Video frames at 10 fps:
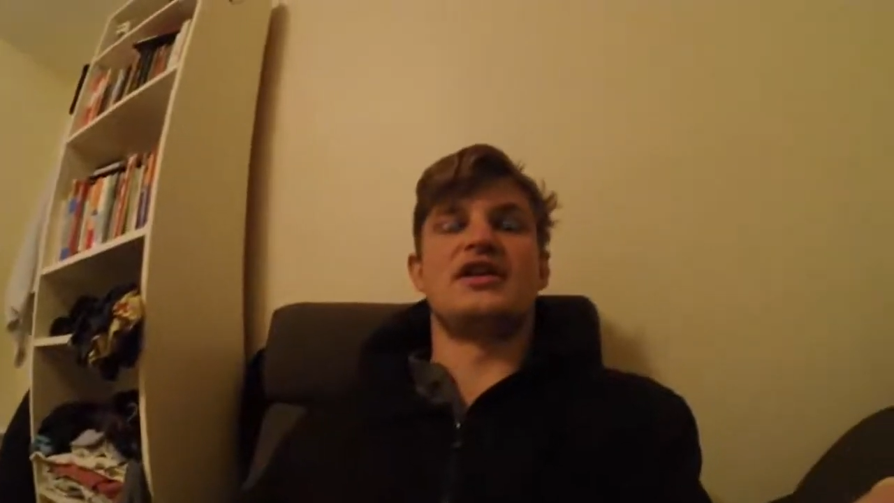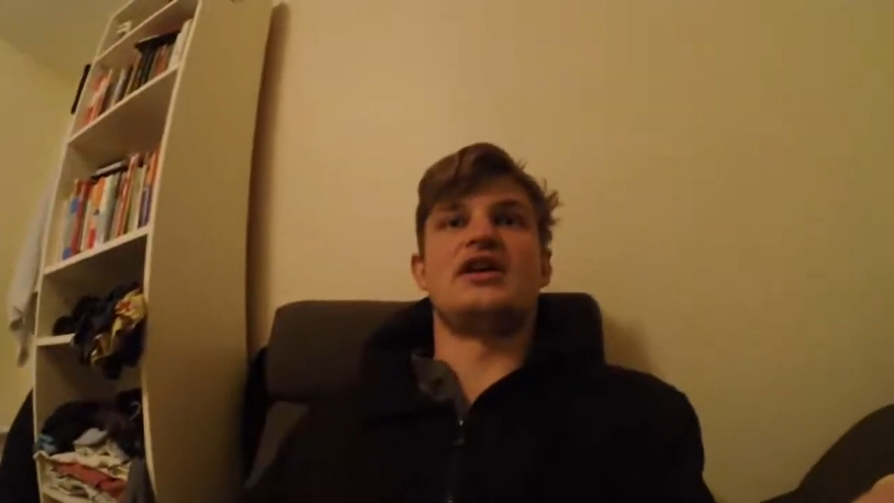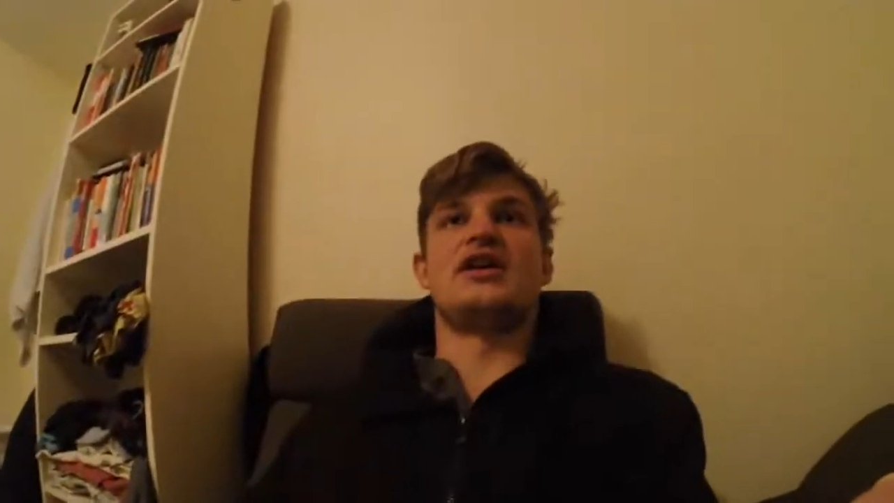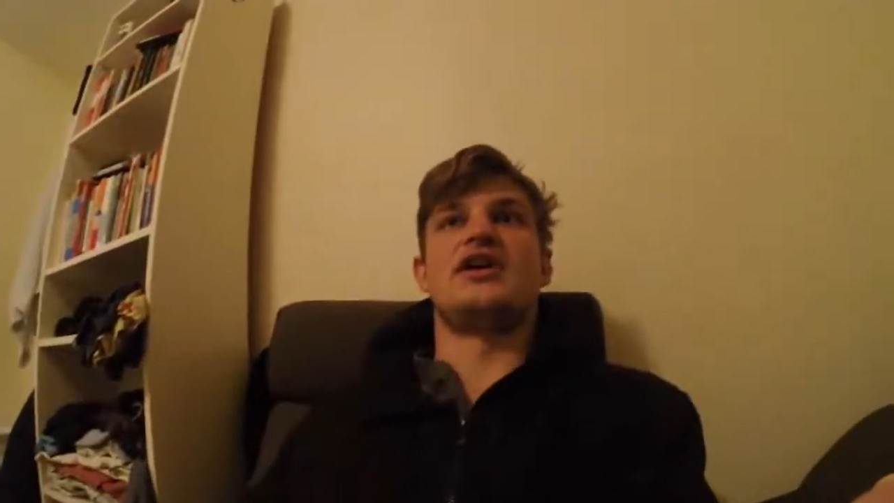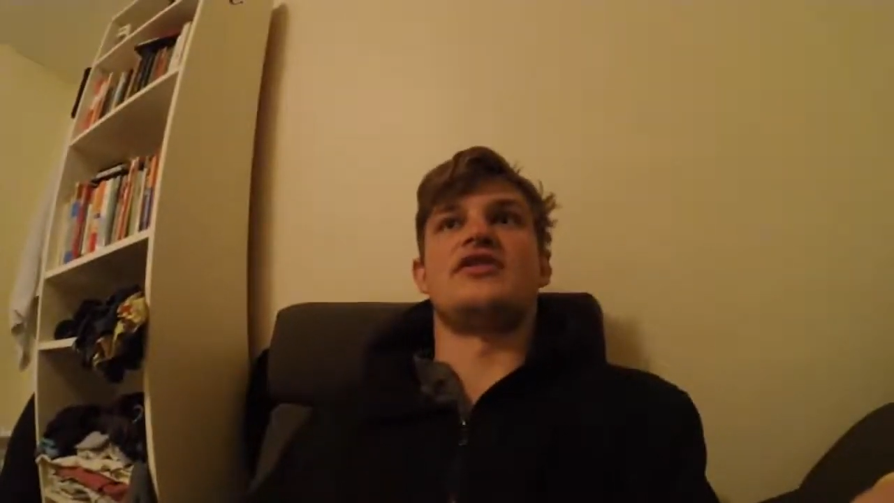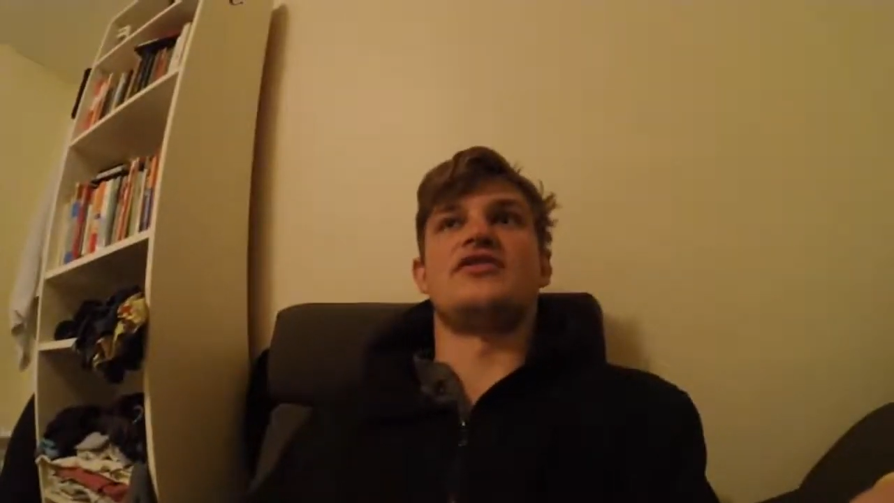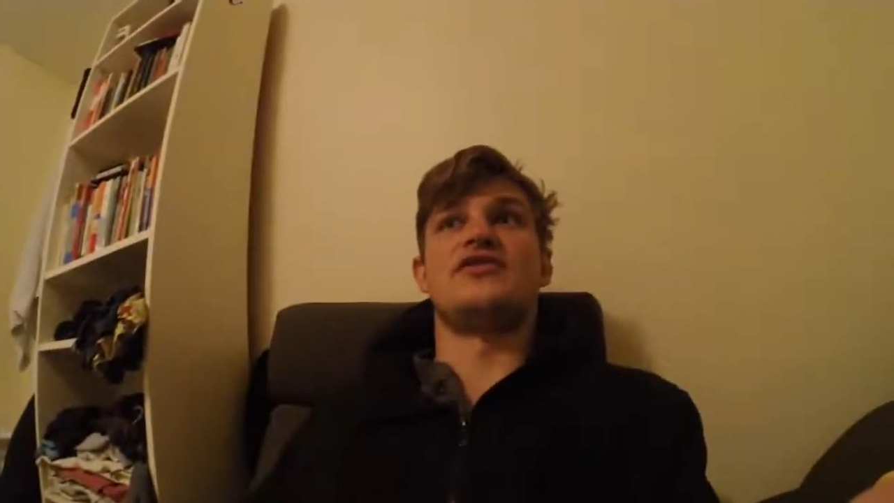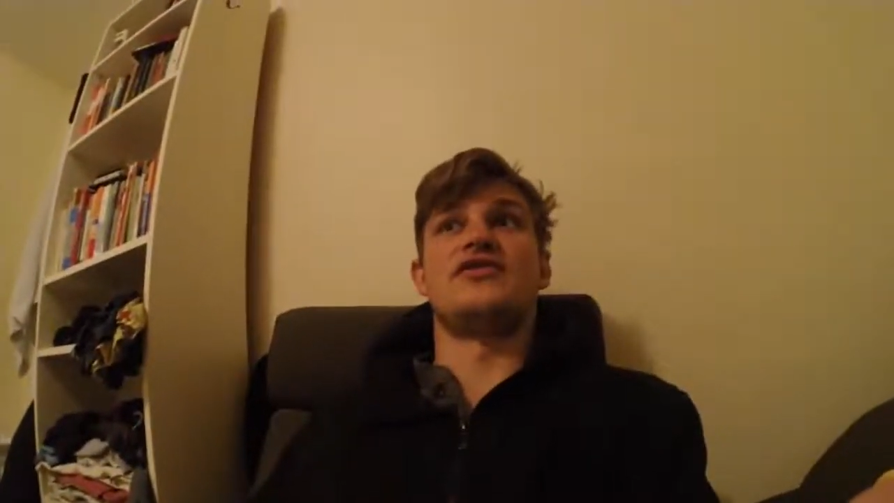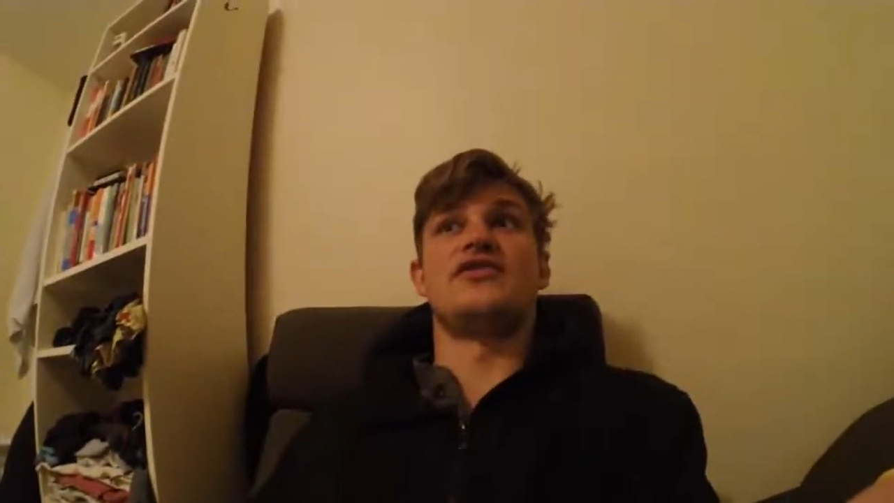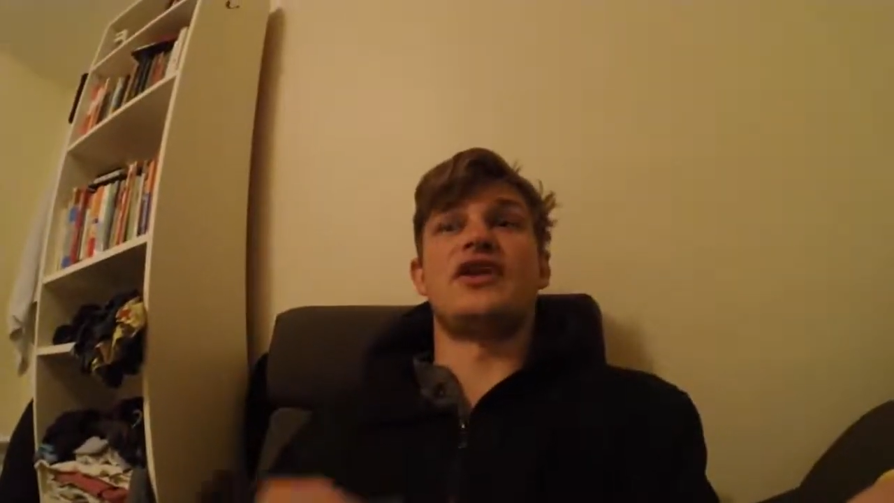uh,
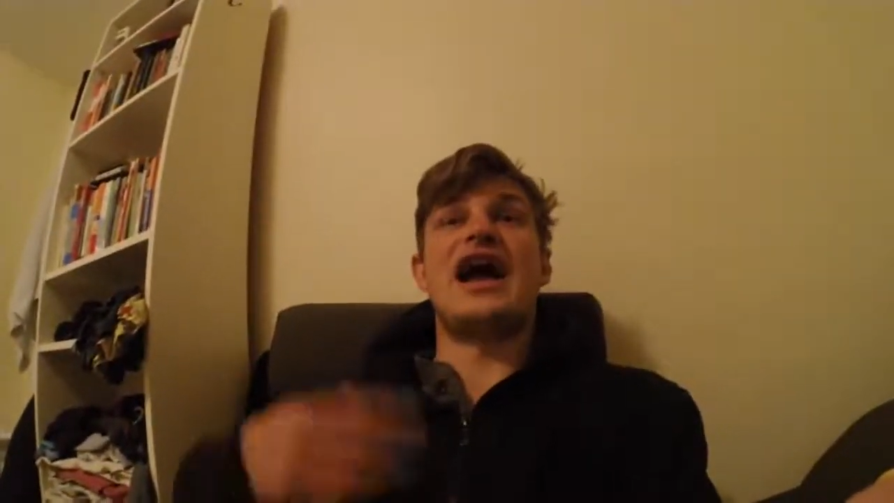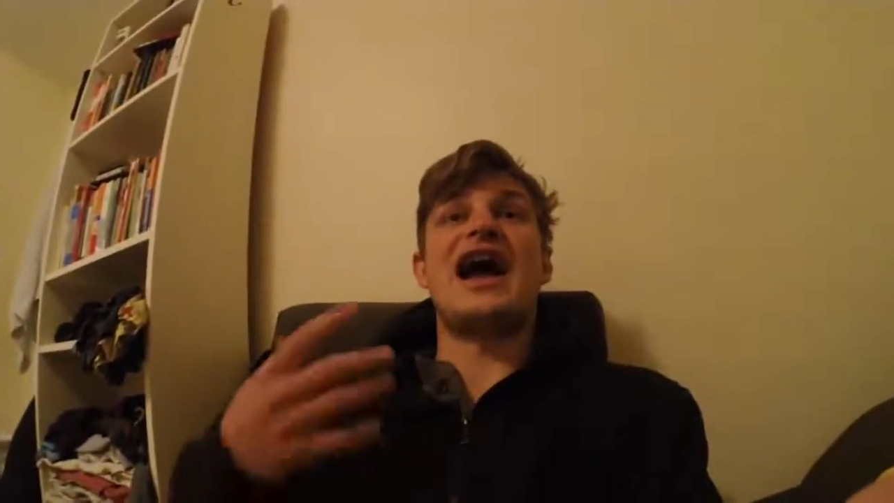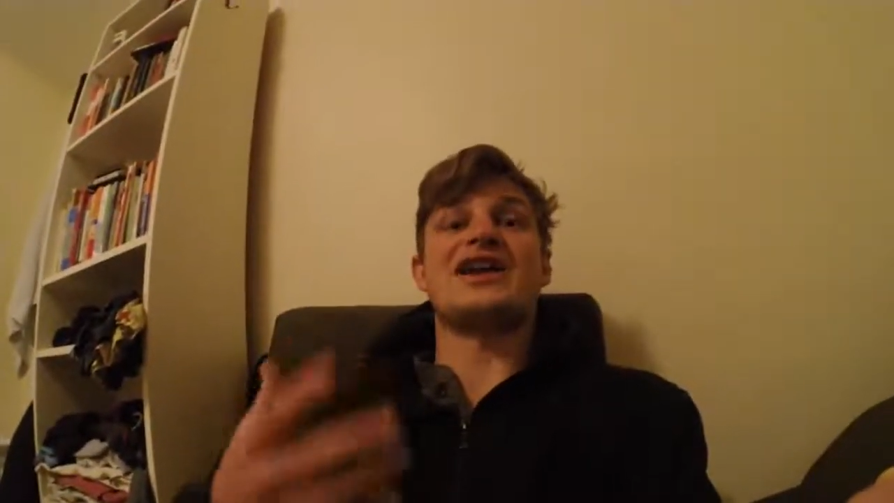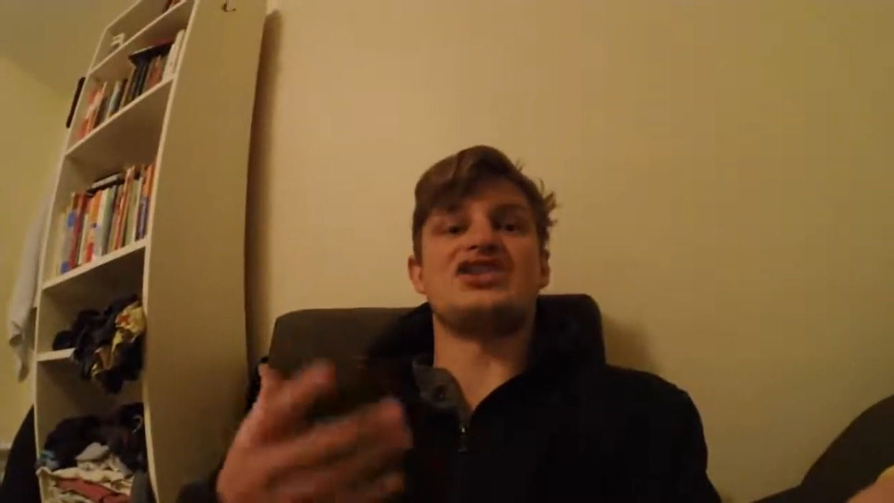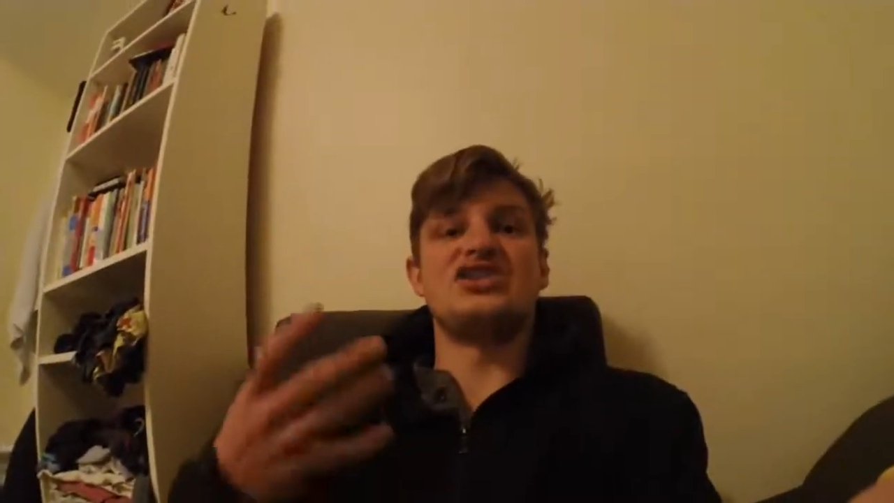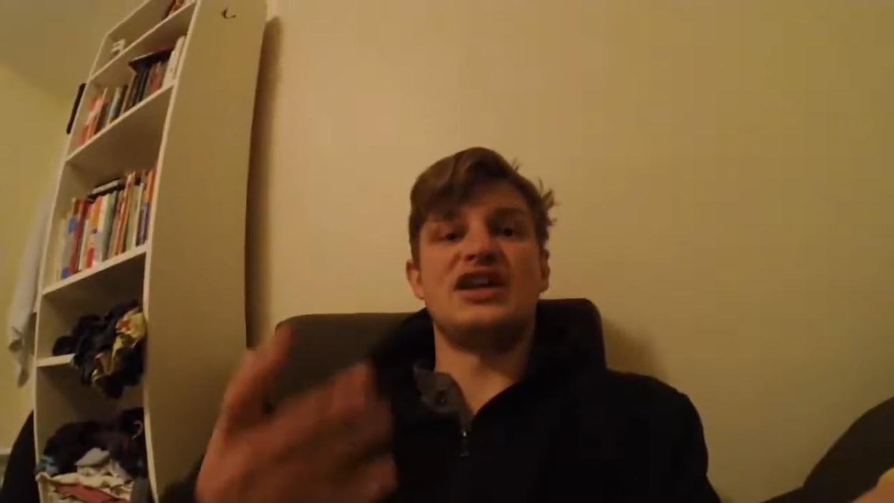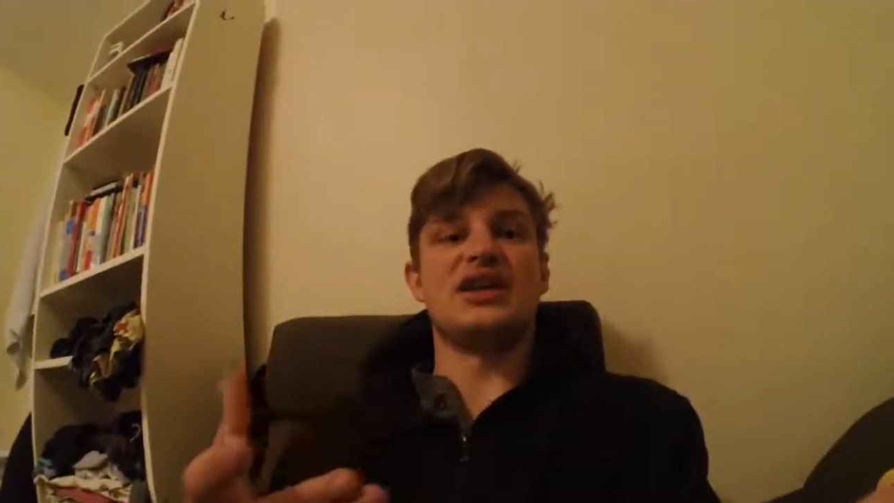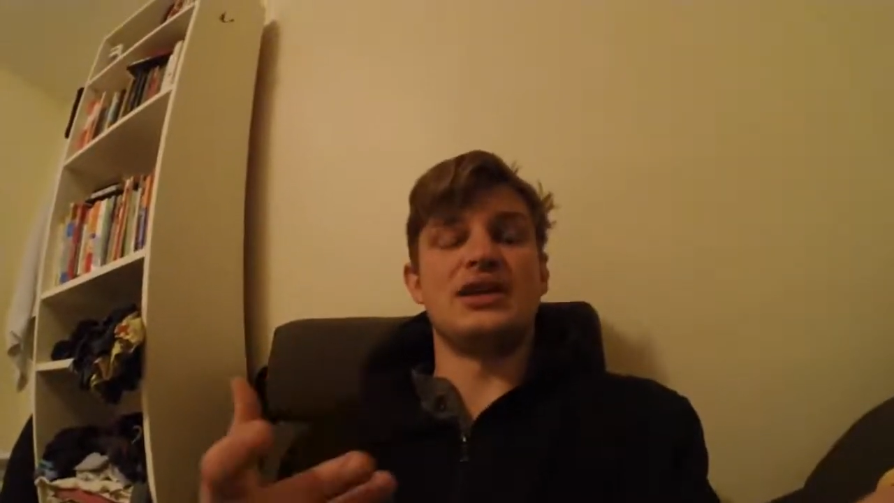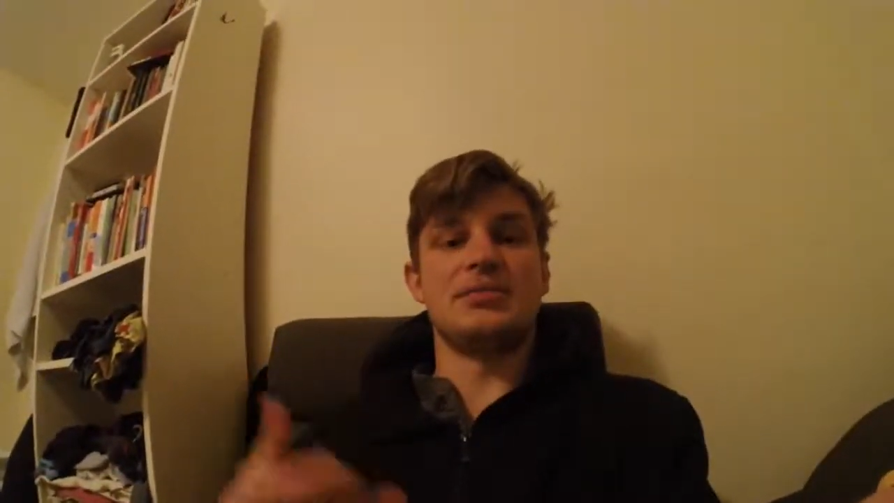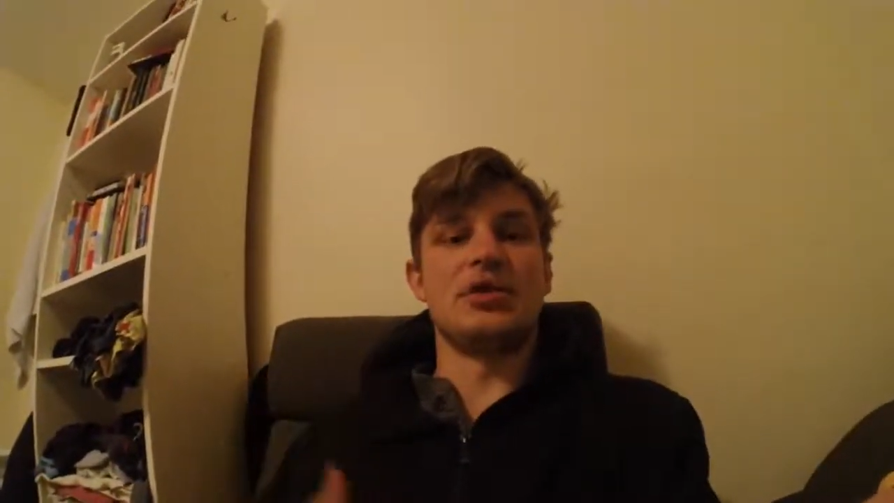for action
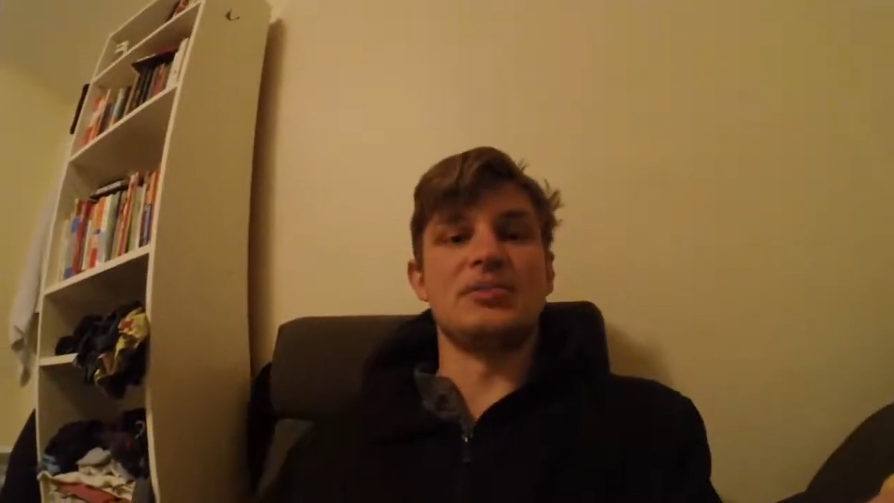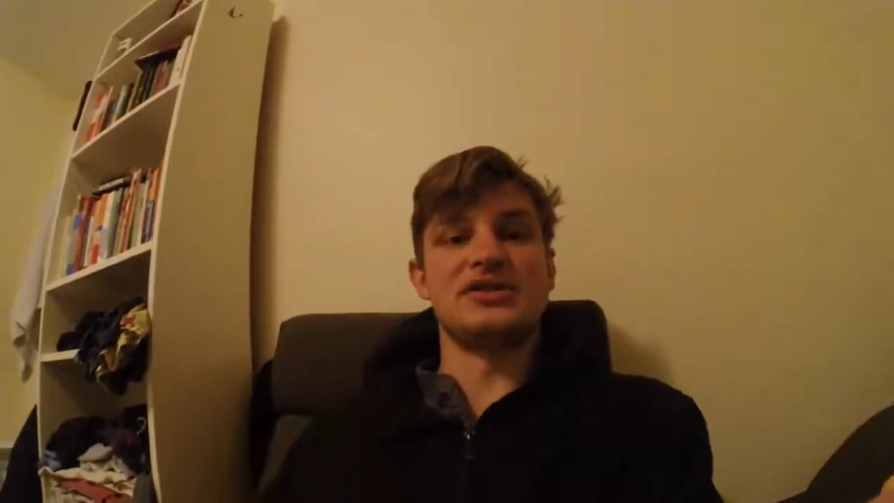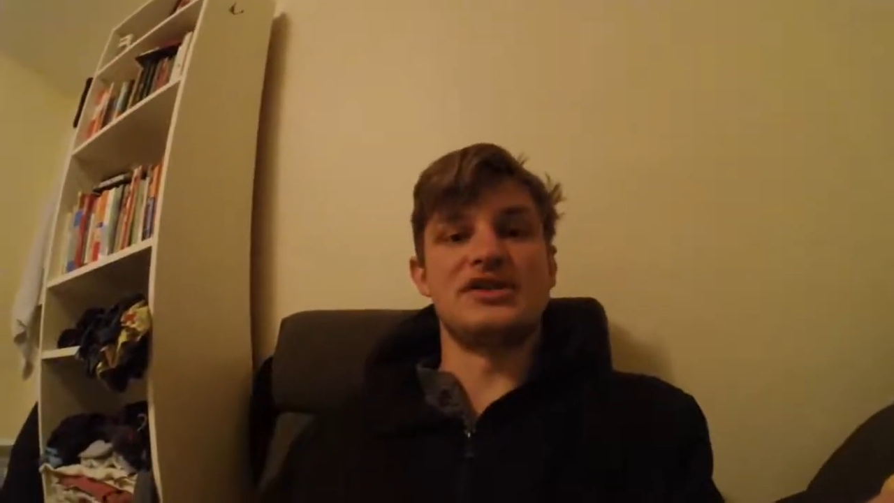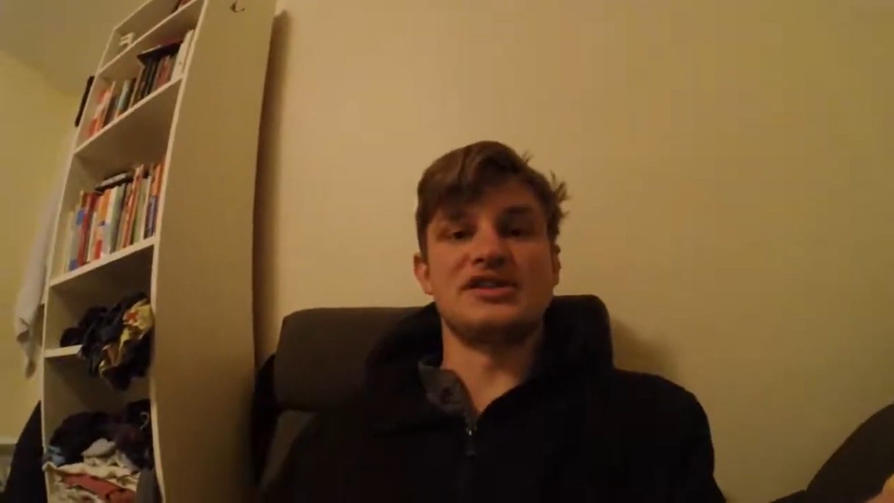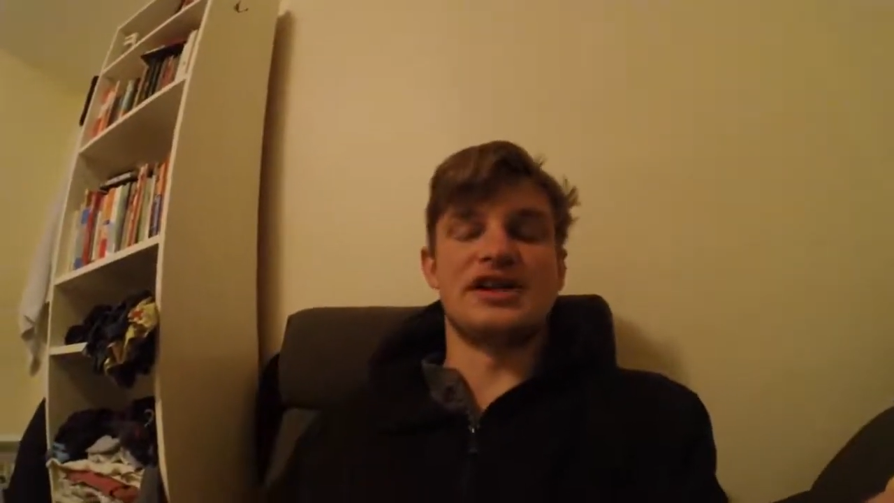taking purposes,